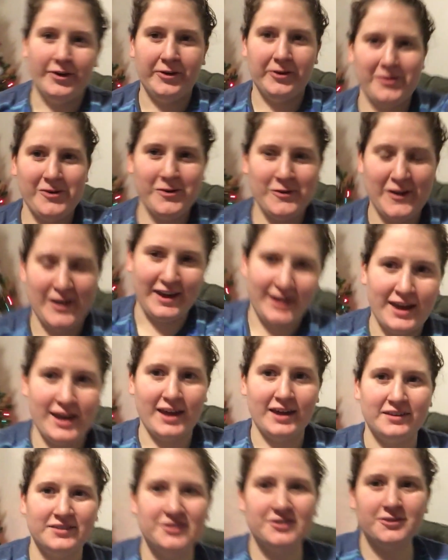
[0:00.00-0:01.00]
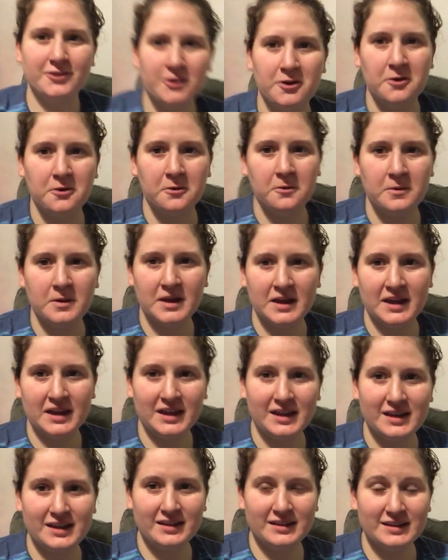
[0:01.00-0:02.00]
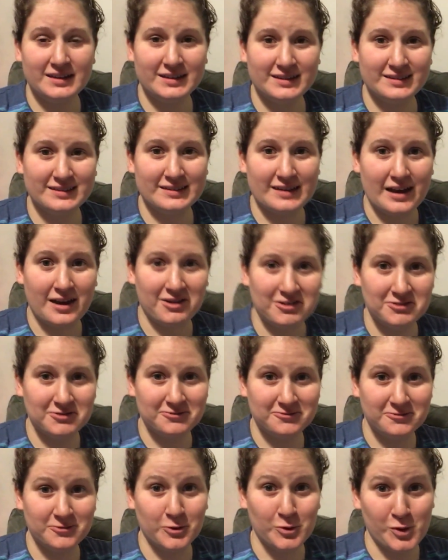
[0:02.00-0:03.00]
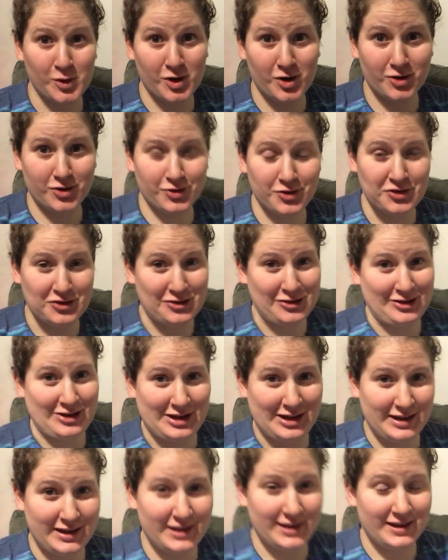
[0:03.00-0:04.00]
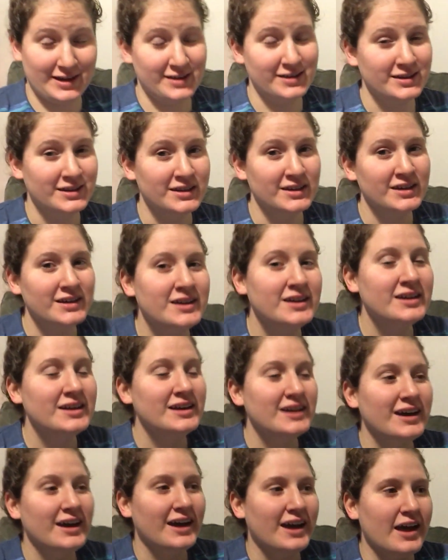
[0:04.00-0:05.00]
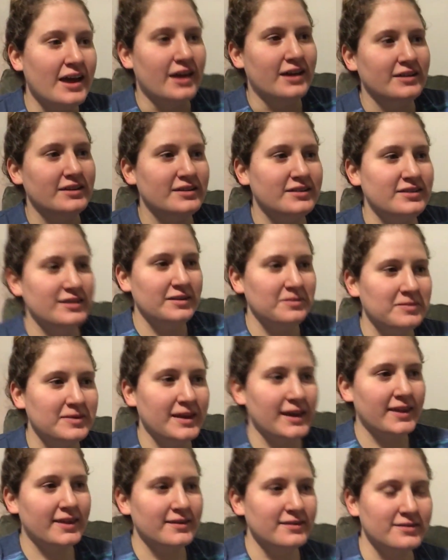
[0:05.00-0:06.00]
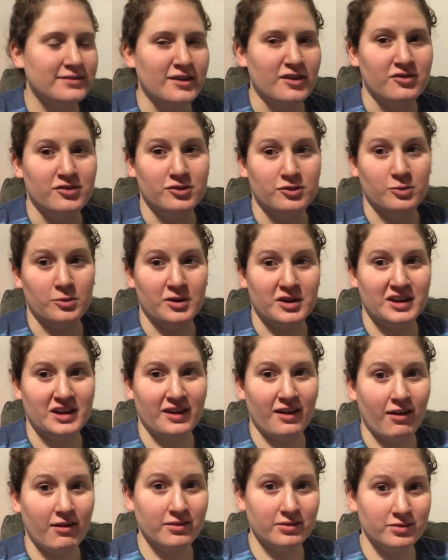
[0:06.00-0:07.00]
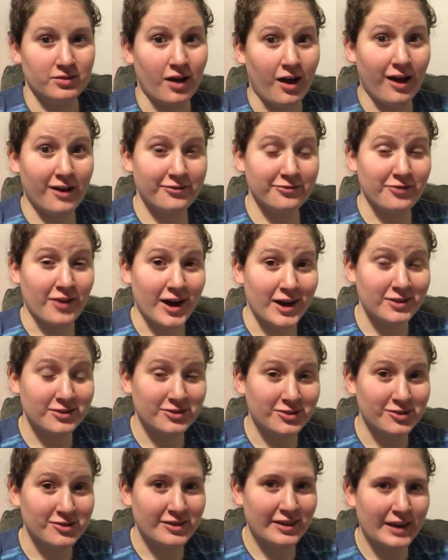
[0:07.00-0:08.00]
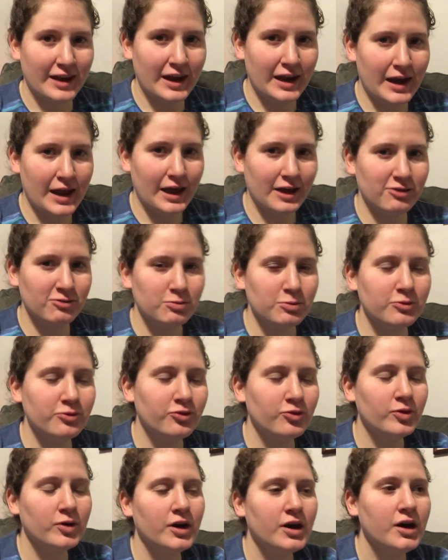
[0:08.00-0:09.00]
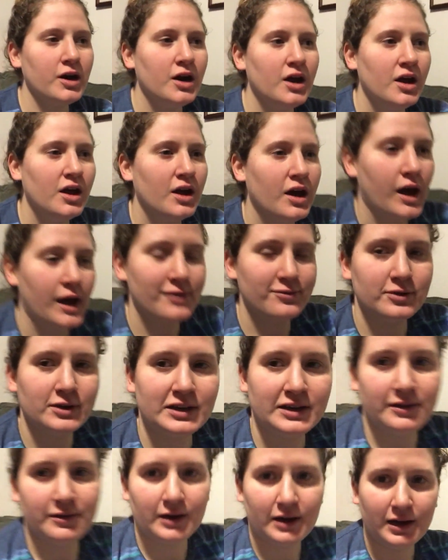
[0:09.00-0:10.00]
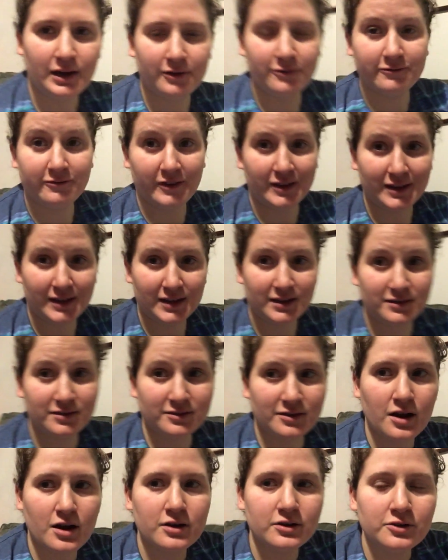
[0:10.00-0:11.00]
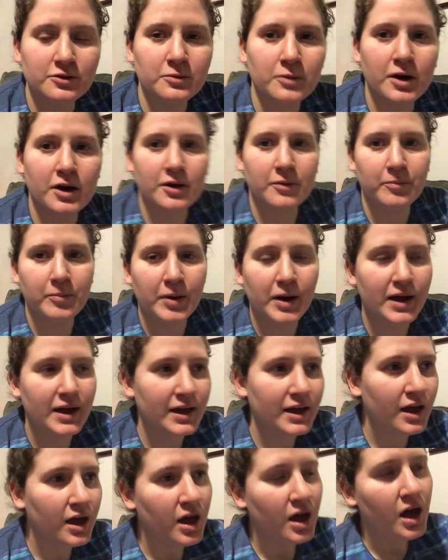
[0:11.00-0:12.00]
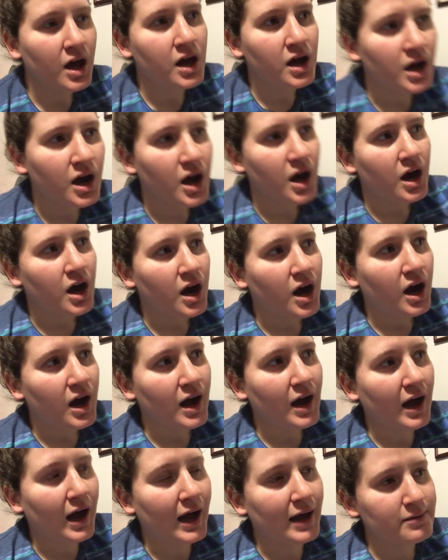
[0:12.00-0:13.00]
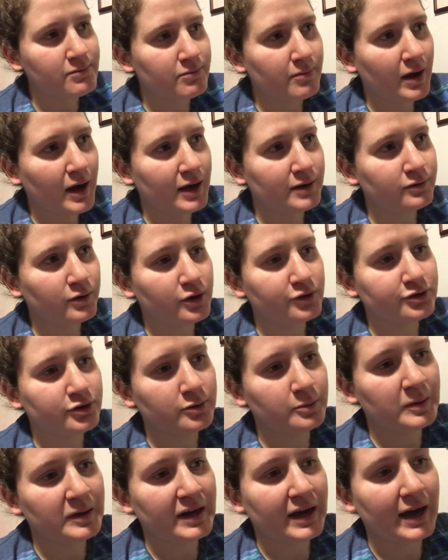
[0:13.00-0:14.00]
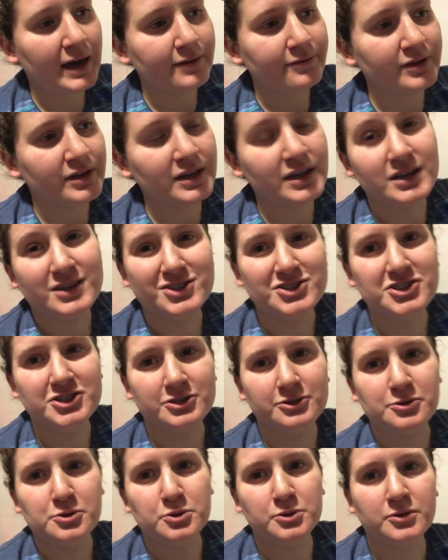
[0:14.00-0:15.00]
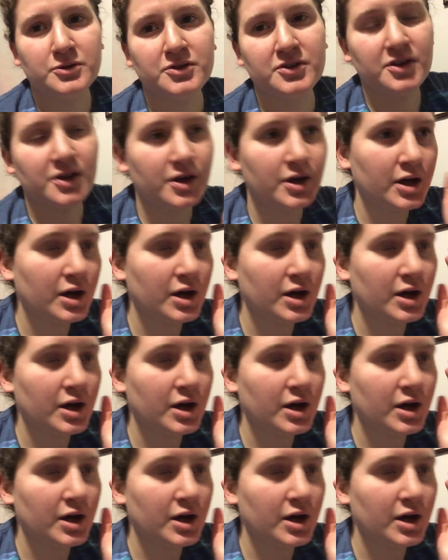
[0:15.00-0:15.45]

of... Okay, so it is now 4:30. And it seems like this stuff is working a lot faster than it has before. I already feel it starting to work, but I've also been having issues